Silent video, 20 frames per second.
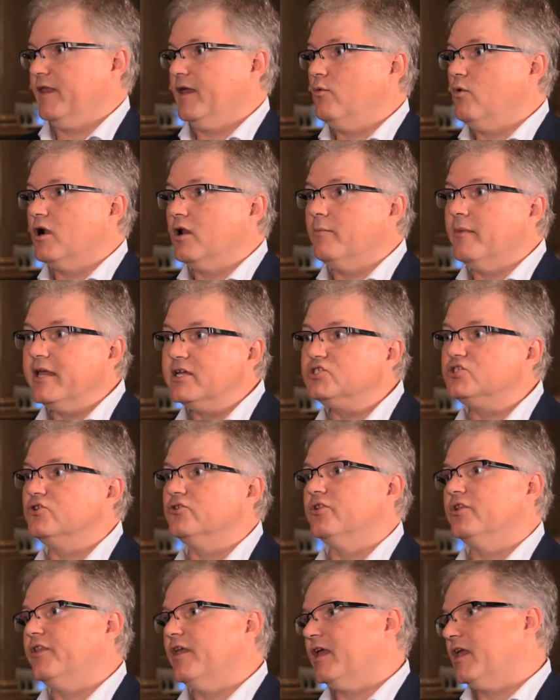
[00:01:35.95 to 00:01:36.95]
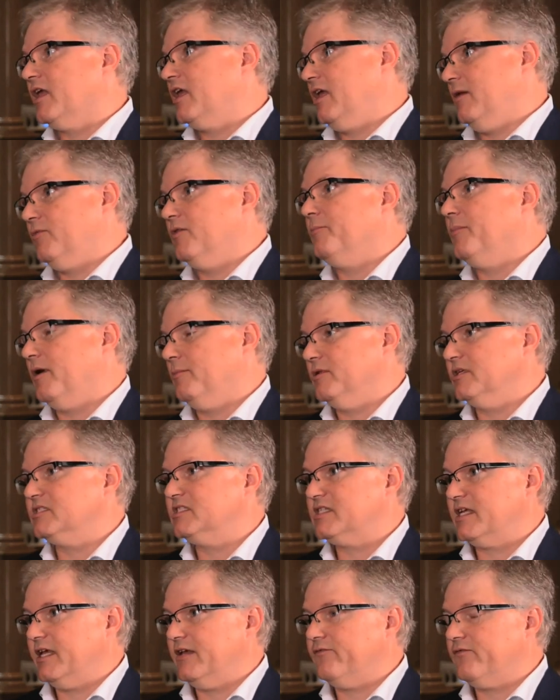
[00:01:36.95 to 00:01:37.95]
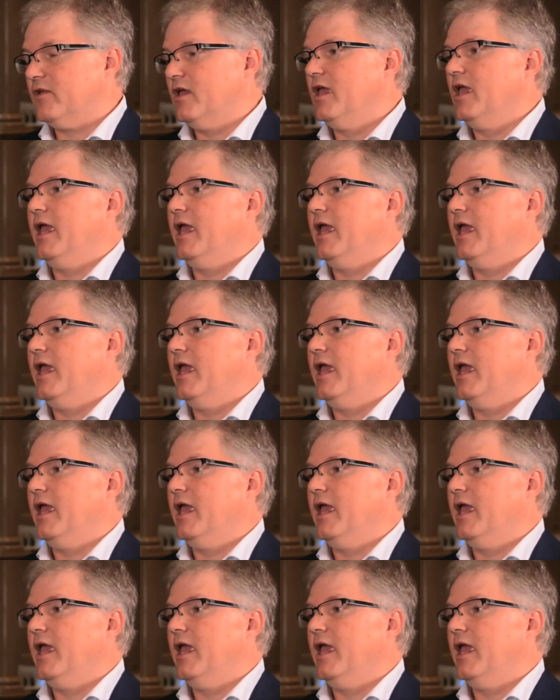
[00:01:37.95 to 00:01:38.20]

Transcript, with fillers: They want to make sure that they can keep the public safe.